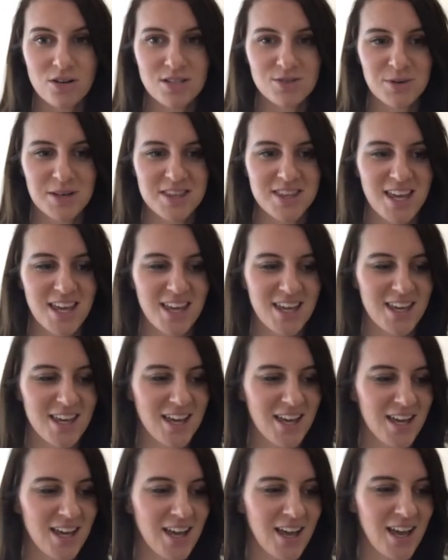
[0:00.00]
So I think
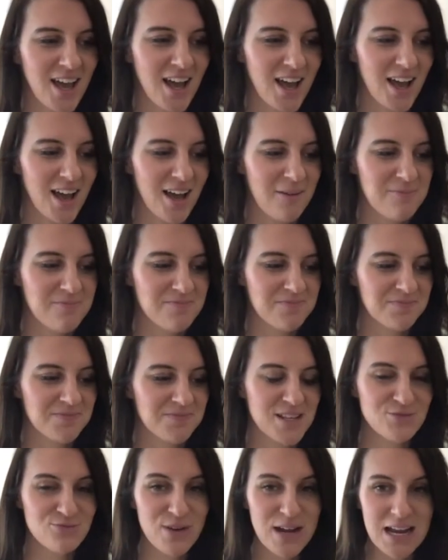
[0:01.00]

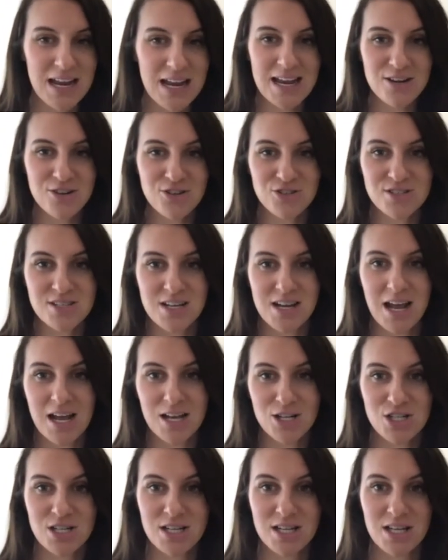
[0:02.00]
it's really interesting
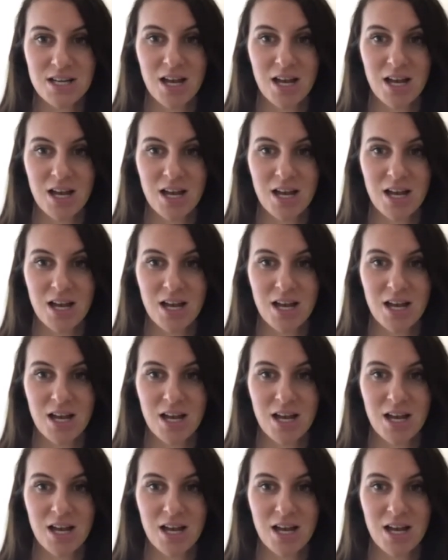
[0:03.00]
actually,